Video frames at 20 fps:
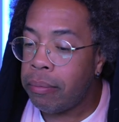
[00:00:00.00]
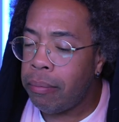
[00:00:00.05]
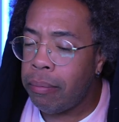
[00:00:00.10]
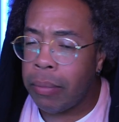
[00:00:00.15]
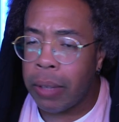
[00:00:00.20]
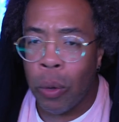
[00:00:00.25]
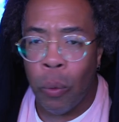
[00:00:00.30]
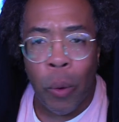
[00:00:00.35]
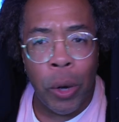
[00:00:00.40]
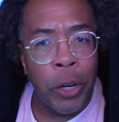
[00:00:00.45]

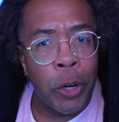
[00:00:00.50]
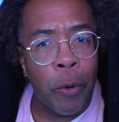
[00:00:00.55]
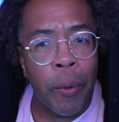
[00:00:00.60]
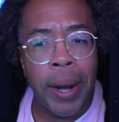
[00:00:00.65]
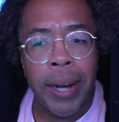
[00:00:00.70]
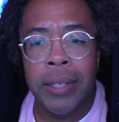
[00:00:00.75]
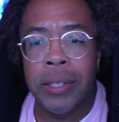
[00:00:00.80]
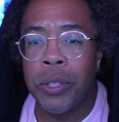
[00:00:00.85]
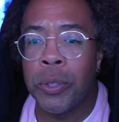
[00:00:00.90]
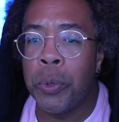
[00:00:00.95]
Wasn't the
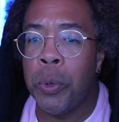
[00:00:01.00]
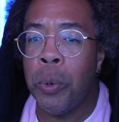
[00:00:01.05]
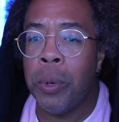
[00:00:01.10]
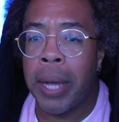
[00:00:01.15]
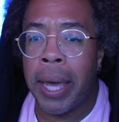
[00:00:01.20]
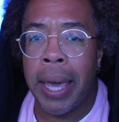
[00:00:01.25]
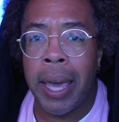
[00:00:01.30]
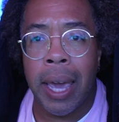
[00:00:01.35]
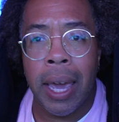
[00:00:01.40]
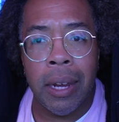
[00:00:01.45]
greatest in school.
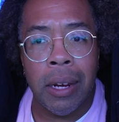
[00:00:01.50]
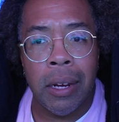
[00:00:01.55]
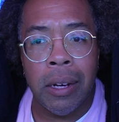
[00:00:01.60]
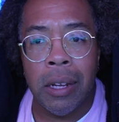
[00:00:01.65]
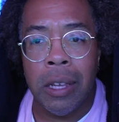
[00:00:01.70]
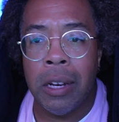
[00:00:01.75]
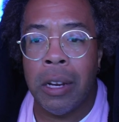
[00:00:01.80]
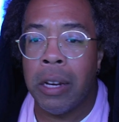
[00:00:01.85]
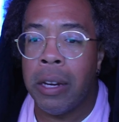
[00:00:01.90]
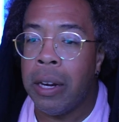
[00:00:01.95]
I had ADD.
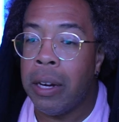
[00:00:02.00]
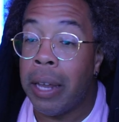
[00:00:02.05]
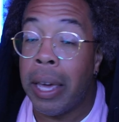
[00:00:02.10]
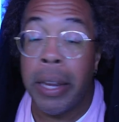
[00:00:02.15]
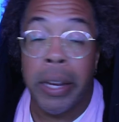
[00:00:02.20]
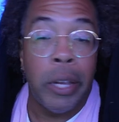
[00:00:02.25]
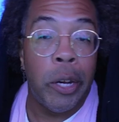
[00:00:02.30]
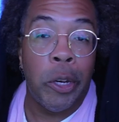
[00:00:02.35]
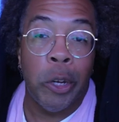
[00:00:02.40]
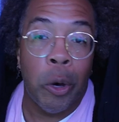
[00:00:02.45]
They
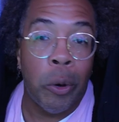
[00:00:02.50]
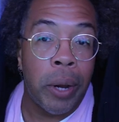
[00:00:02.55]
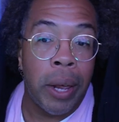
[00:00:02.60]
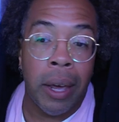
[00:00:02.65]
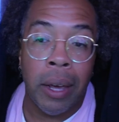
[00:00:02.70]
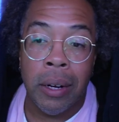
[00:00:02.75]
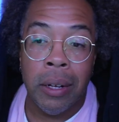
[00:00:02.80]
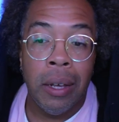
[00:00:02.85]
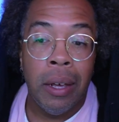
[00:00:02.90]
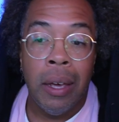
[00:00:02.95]
didn't know
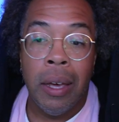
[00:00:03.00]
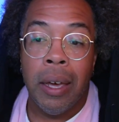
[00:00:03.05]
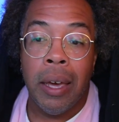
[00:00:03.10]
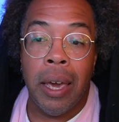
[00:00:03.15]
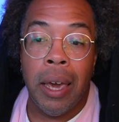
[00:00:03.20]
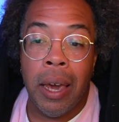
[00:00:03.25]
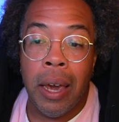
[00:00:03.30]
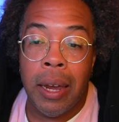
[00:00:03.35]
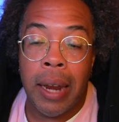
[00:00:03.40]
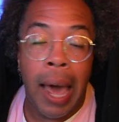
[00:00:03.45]
that.
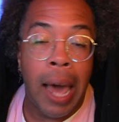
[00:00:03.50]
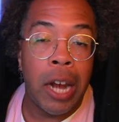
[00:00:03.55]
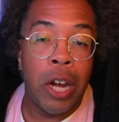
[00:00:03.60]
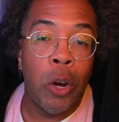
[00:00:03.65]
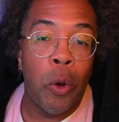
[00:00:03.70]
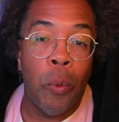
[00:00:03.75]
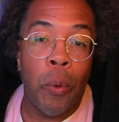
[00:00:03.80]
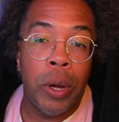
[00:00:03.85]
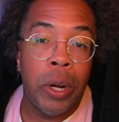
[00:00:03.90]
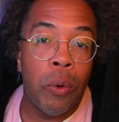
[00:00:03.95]
And I didn't
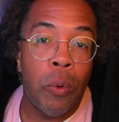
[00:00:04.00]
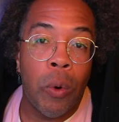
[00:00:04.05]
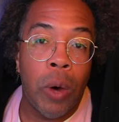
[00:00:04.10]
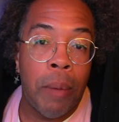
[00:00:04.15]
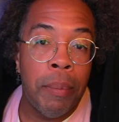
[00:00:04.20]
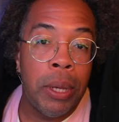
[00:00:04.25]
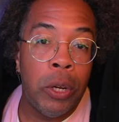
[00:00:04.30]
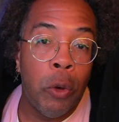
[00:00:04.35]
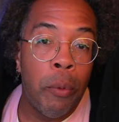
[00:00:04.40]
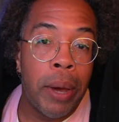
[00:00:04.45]
know what it was. I
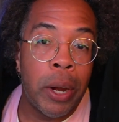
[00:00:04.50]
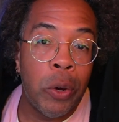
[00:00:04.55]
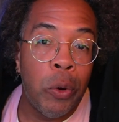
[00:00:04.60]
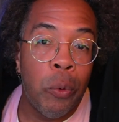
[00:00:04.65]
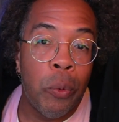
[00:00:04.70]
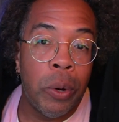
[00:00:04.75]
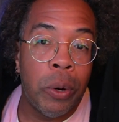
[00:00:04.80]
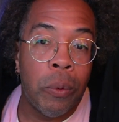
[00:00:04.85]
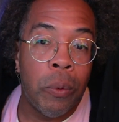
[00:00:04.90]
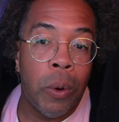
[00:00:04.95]
mean, nobody knew
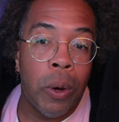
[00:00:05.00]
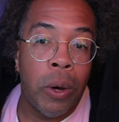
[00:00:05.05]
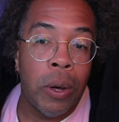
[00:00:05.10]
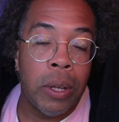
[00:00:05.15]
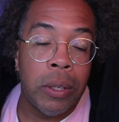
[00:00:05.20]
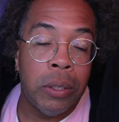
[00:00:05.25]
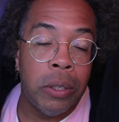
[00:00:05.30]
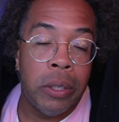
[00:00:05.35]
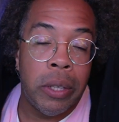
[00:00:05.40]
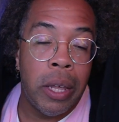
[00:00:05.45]
what it was.
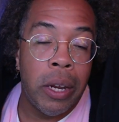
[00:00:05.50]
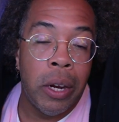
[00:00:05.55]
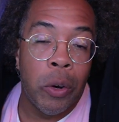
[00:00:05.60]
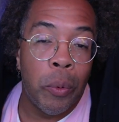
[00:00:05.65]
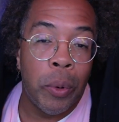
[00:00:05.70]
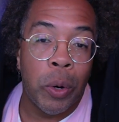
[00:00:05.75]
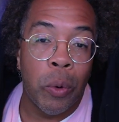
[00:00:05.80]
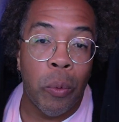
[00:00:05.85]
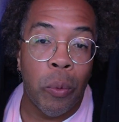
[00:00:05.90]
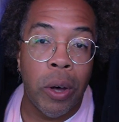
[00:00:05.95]
They didn't know
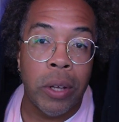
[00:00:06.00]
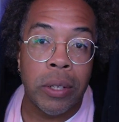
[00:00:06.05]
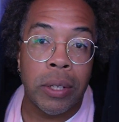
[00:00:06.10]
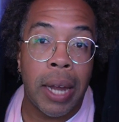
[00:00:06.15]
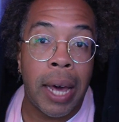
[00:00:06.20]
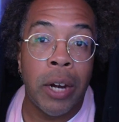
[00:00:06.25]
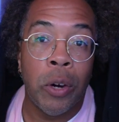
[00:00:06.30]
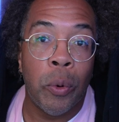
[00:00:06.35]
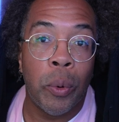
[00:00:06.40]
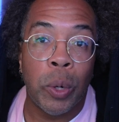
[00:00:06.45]
what it was. And I
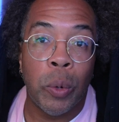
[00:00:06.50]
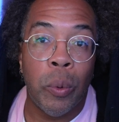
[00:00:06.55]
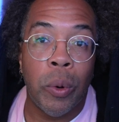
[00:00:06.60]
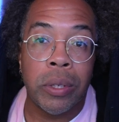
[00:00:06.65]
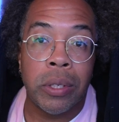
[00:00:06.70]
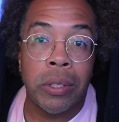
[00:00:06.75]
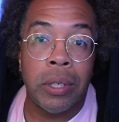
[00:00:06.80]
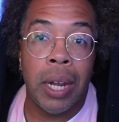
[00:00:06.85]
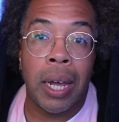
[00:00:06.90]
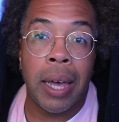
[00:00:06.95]
didn't know what it was
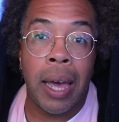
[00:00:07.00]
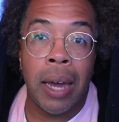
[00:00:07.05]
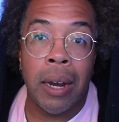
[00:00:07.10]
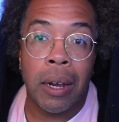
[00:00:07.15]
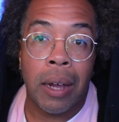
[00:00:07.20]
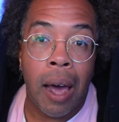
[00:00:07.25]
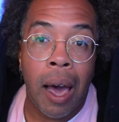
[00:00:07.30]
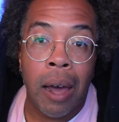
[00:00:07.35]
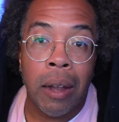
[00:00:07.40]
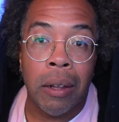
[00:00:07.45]
until I got
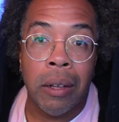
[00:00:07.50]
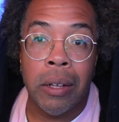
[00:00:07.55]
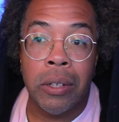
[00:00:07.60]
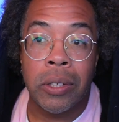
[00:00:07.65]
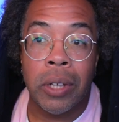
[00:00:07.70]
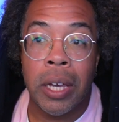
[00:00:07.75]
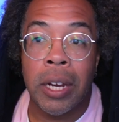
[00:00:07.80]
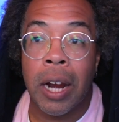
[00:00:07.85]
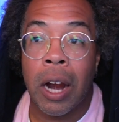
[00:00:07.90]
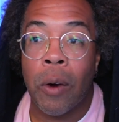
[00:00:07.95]
into college.
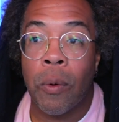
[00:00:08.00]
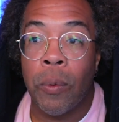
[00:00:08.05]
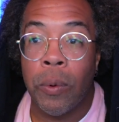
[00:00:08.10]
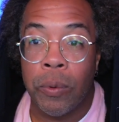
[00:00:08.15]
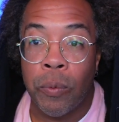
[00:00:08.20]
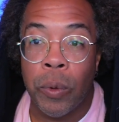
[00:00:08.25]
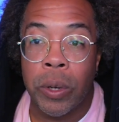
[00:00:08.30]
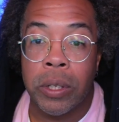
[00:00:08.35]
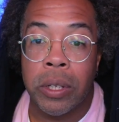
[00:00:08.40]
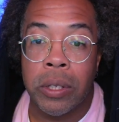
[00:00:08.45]
And I
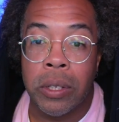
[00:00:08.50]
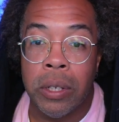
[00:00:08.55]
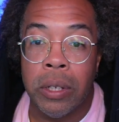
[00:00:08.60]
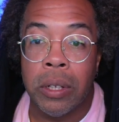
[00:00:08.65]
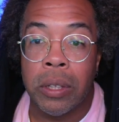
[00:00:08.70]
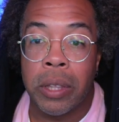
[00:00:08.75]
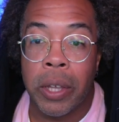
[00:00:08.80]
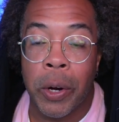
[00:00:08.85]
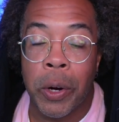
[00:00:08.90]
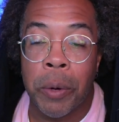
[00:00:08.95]
went to see a
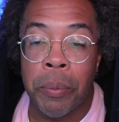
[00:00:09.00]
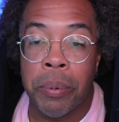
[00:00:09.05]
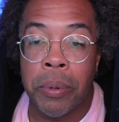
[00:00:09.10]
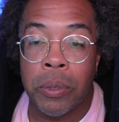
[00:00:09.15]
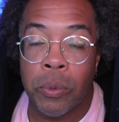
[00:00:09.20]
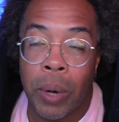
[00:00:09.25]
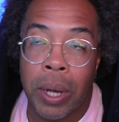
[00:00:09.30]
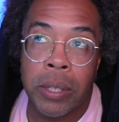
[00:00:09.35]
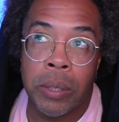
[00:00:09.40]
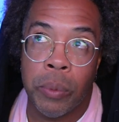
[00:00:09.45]
therapist.
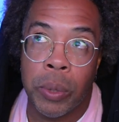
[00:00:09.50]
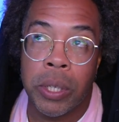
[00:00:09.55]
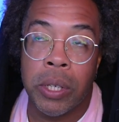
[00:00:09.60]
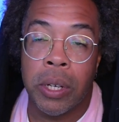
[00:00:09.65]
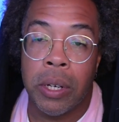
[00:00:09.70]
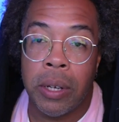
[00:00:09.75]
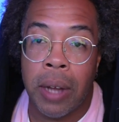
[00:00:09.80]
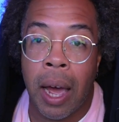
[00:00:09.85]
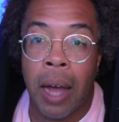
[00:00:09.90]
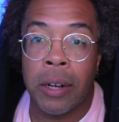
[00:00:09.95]
Well, I went to see a
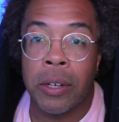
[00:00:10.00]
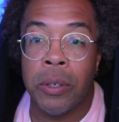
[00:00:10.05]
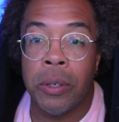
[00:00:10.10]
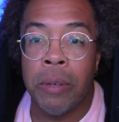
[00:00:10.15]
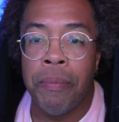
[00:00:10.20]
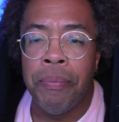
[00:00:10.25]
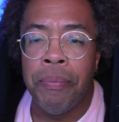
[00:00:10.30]
doctor.